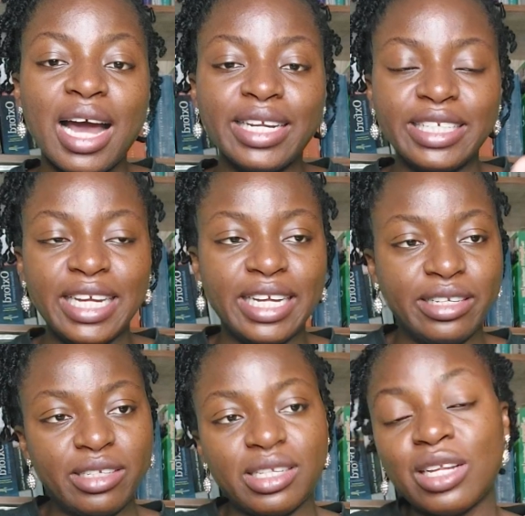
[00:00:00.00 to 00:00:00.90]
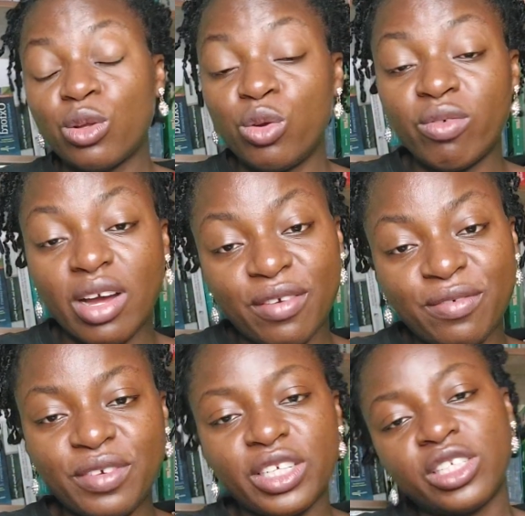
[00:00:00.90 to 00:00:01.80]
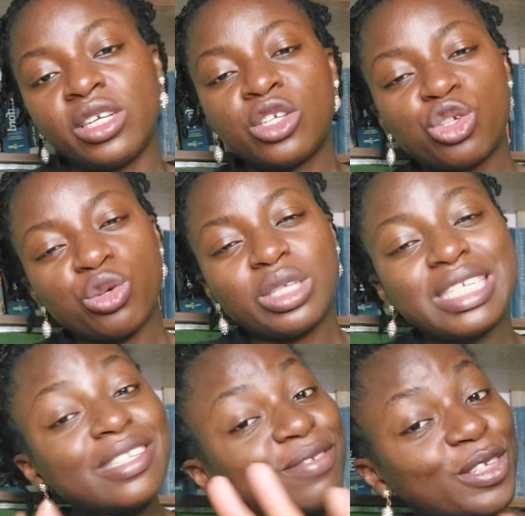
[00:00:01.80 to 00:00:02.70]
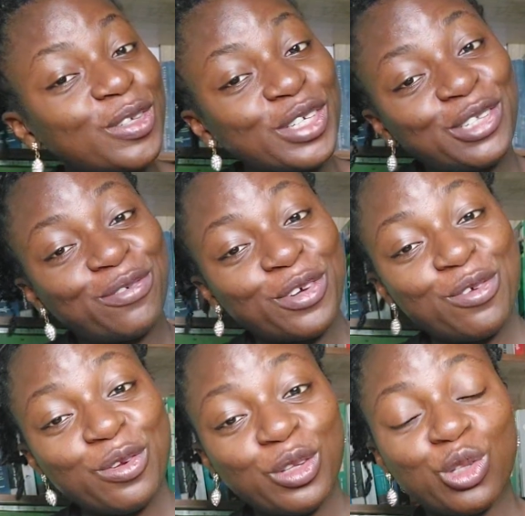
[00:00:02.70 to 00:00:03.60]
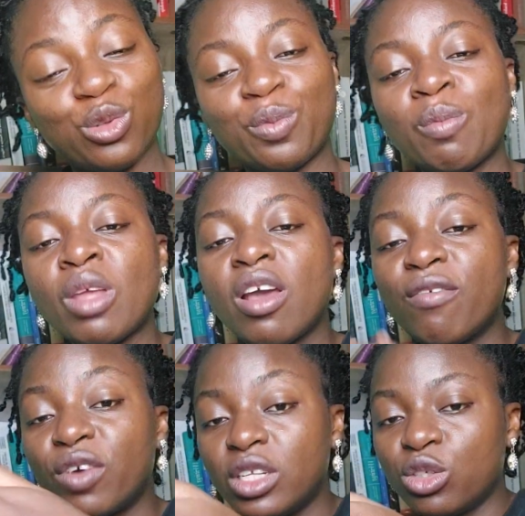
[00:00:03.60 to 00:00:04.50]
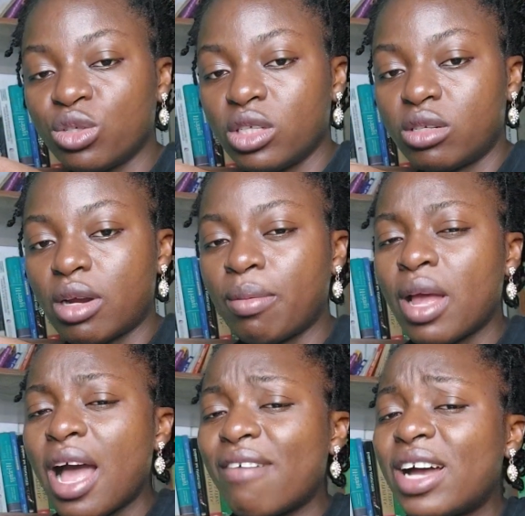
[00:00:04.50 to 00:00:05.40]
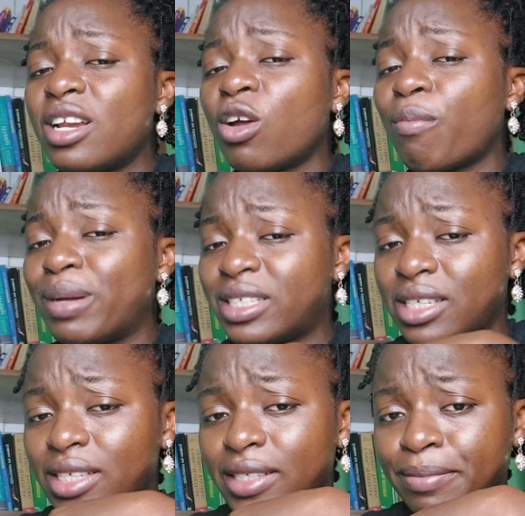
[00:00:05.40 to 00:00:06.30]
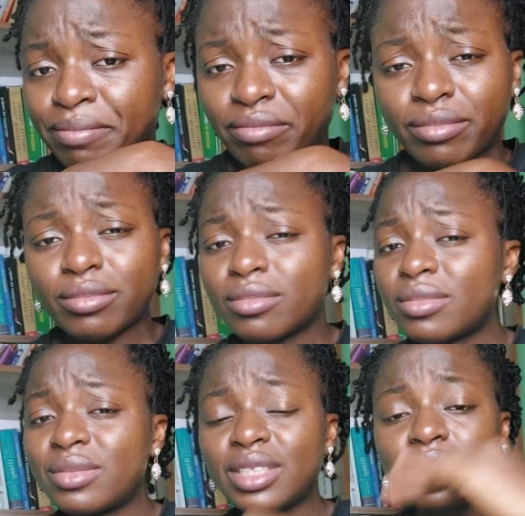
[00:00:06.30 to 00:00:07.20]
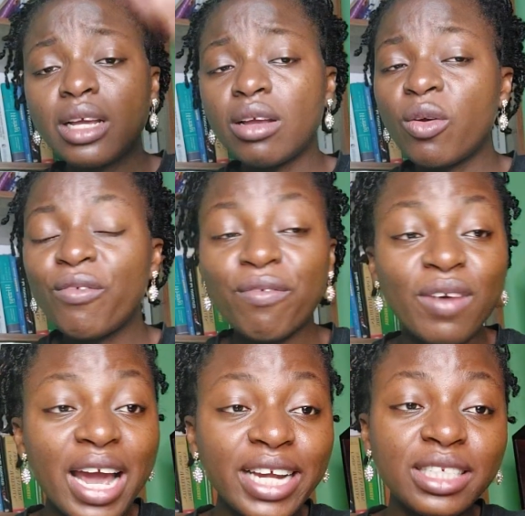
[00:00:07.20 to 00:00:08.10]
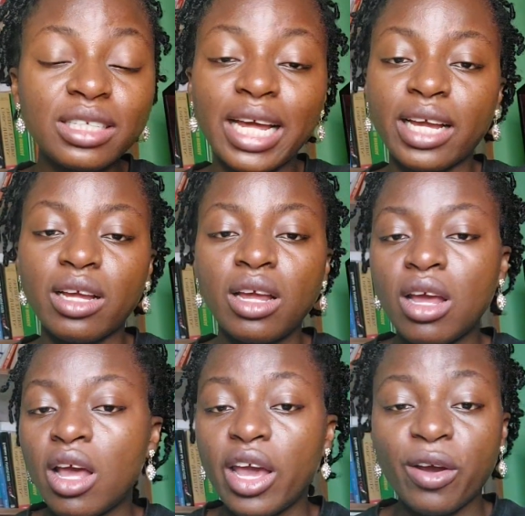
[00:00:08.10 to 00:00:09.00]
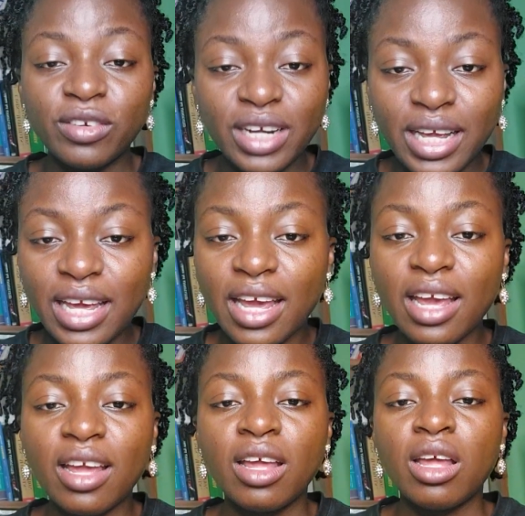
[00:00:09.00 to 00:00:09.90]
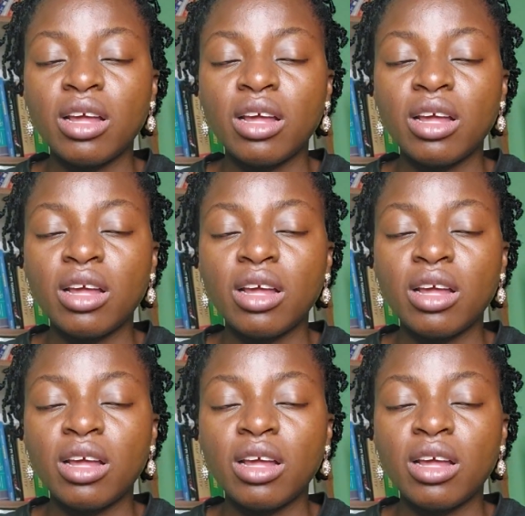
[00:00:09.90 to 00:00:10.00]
and then start all over afresh. So this video is for you not to fall into this trap. I've had a lot of persons find like 100K,